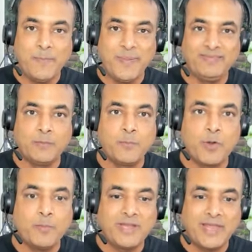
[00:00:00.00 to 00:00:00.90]
basic
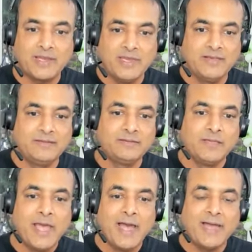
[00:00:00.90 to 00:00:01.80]
prompt techniques,
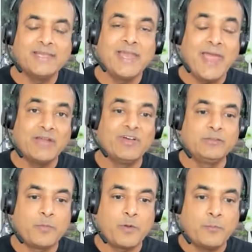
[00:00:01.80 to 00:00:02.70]
and then
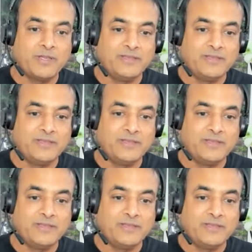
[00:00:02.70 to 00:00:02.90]
advanced prompt.